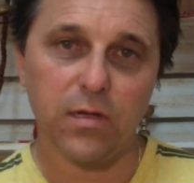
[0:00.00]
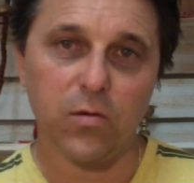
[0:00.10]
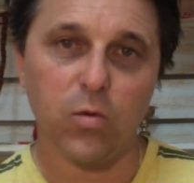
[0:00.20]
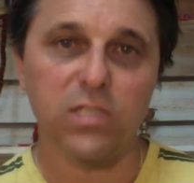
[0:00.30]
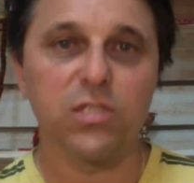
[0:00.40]

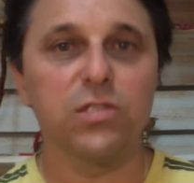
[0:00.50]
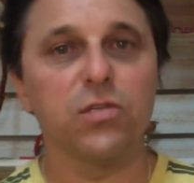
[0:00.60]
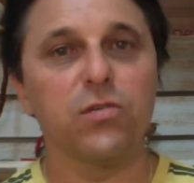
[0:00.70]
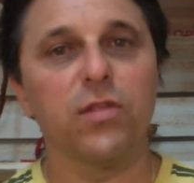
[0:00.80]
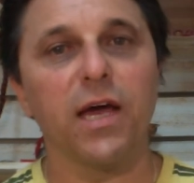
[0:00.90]
Once you
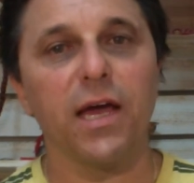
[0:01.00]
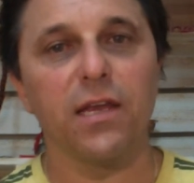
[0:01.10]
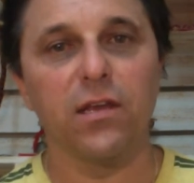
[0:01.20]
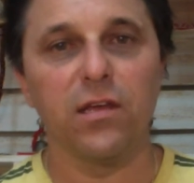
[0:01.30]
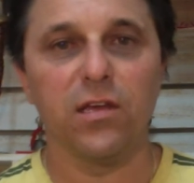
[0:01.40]
do that,
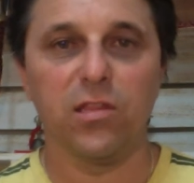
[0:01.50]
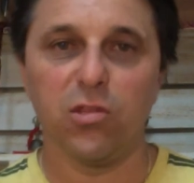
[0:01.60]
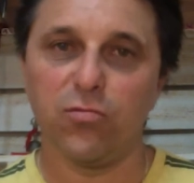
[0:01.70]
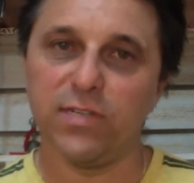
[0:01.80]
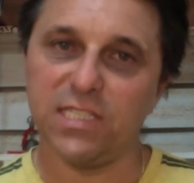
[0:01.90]
the
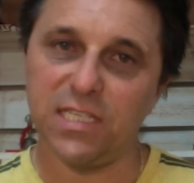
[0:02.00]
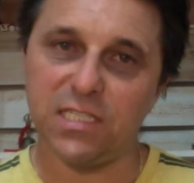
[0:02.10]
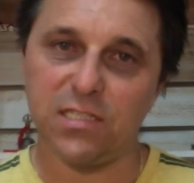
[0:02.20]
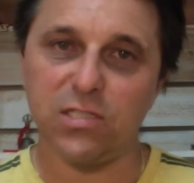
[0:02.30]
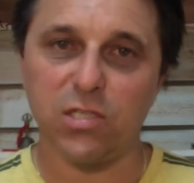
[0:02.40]

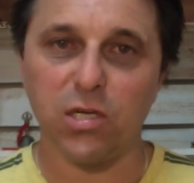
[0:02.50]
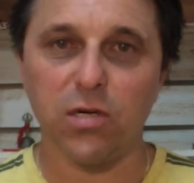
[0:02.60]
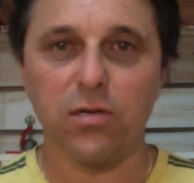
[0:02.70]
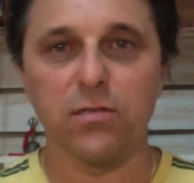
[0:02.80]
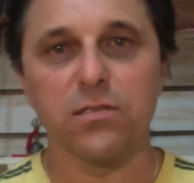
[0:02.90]
resistance
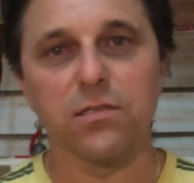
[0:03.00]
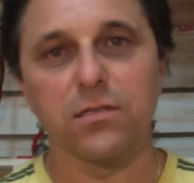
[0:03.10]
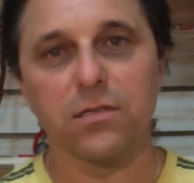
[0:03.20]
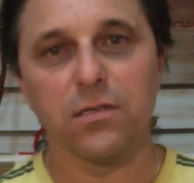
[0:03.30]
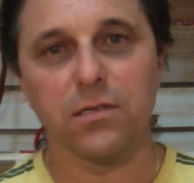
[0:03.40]
goes.
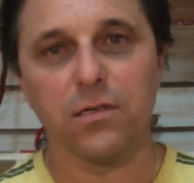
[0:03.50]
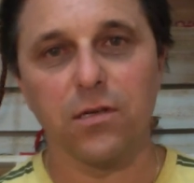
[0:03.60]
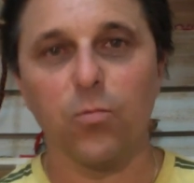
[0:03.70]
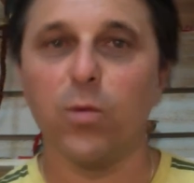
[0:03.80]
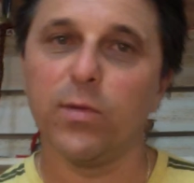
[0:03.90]

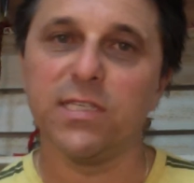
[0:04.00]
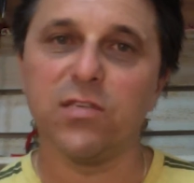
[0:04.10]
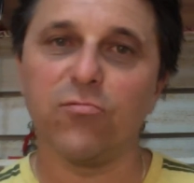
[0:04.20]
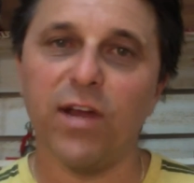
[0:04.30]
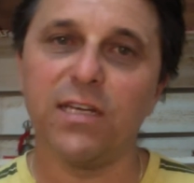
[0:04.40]
When we
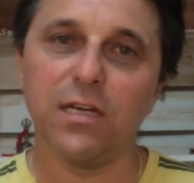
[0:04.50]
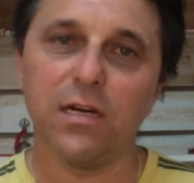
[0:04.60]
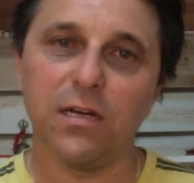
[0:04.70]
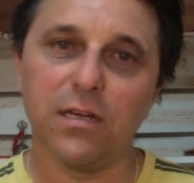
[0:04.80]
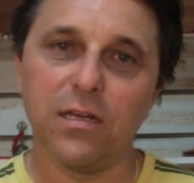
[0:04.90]
surrender,
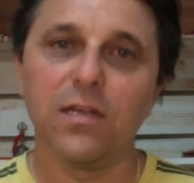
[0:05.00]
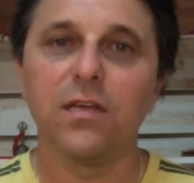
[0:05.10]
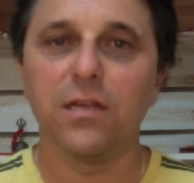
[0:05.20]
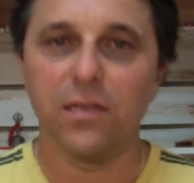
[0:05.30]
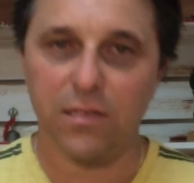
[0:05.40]

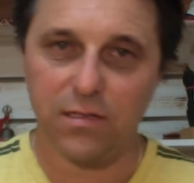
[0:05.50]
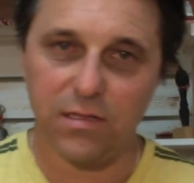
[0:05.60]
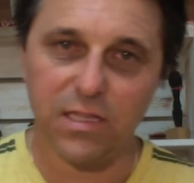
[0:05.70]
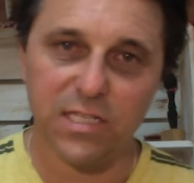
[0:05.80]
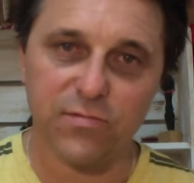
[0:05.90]

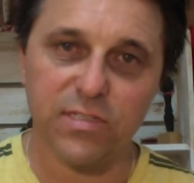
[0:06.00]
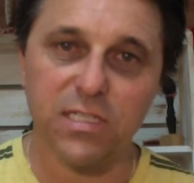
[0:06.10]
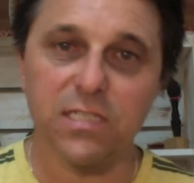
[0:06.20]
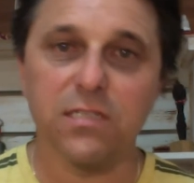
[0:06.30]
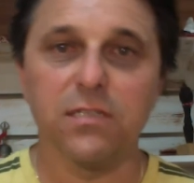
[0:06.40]
less
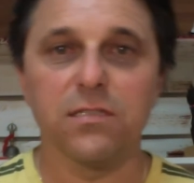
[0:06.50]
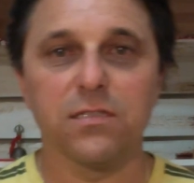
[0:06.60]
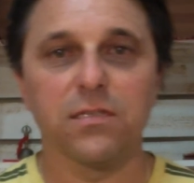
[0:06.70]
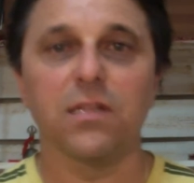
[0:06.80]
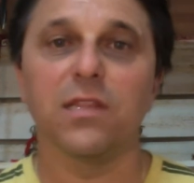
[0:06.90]

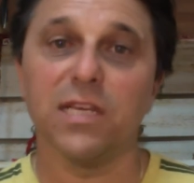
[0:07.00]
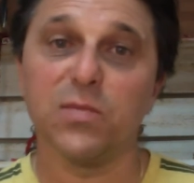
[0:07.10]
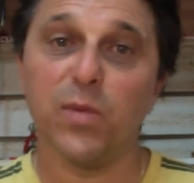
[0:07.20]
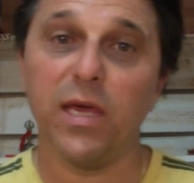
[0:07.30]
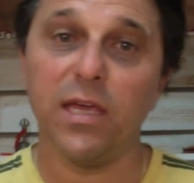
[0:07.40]
resistance, less
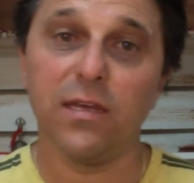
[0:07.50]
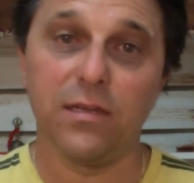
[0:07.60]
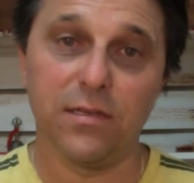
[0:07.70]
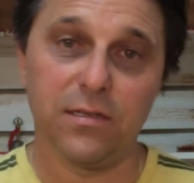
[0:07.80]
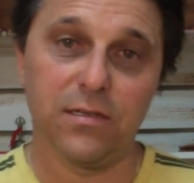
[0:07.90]
pain.
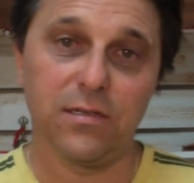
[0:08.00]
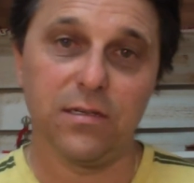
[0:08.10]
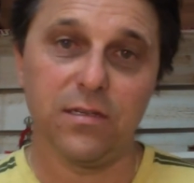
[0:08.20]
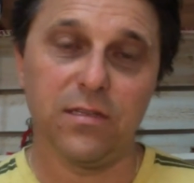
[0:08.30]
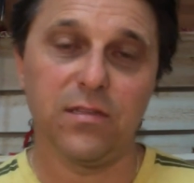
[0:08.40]

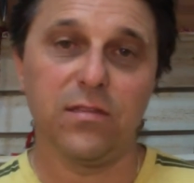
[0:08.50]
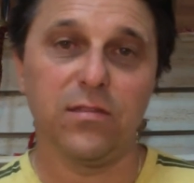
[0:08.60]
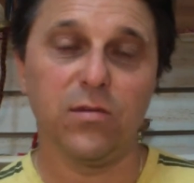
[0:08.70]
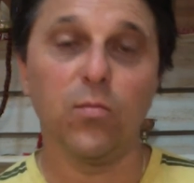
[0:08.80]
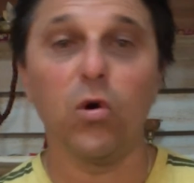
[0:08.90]

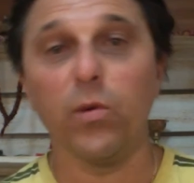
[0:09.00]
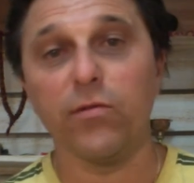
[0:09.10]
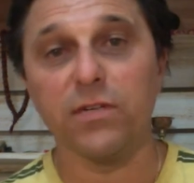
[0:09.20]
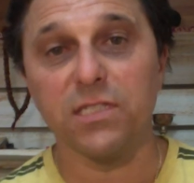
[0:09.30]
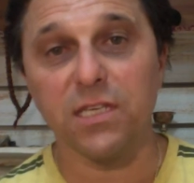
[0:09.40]
The more we
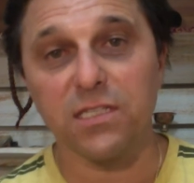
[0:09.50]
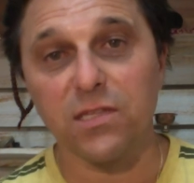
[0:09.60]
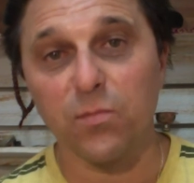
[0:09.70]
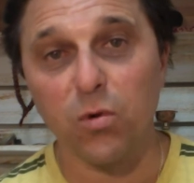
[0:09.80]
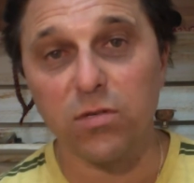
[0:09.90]
resist,
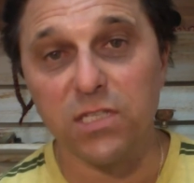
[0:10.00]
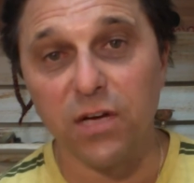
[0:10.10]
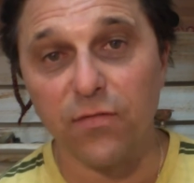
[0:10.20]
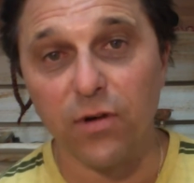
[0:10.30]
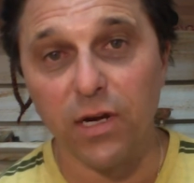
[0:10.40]
the more
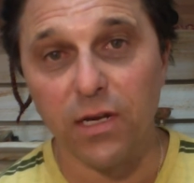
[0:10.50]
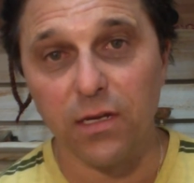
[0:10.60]
suffering.